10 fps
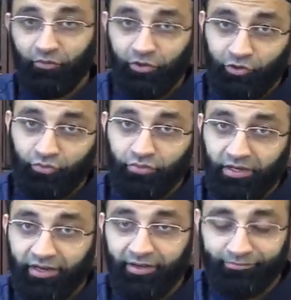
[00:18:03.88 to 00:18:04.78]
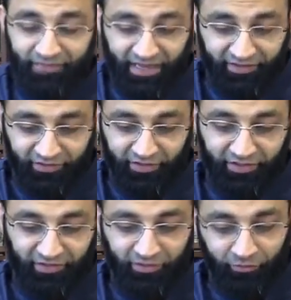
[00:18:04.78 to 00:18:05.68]
I want to um, answer
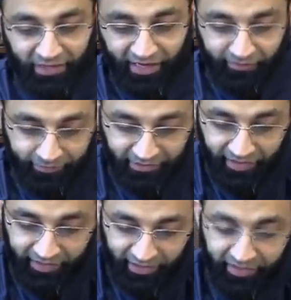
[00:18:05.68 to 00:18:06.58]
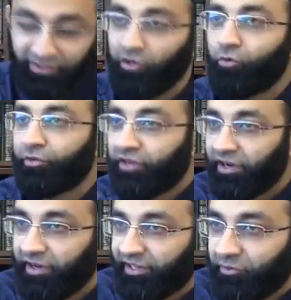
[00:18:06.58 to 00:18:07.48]
this. We have Brother Hanan in the room. Brother
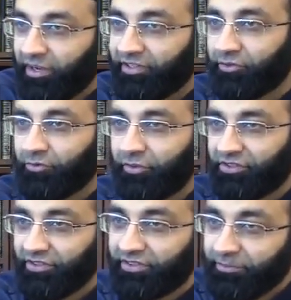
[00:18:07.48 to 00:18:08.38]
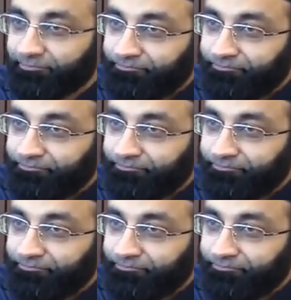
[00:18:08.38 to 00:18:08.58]
Hanan, can you ask those questions?